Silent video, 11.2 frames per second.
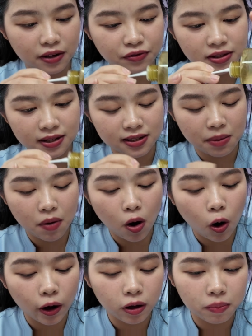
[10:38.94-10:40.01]
I have to take some
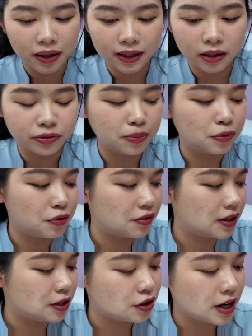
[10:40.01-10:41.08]
oil makeup
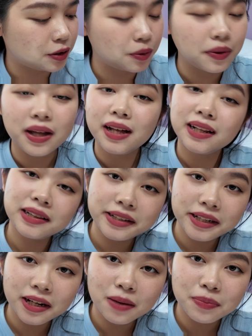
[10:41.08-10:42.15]
remover and try to
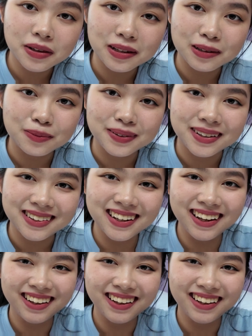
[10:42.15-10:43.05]
clean it up a little bit.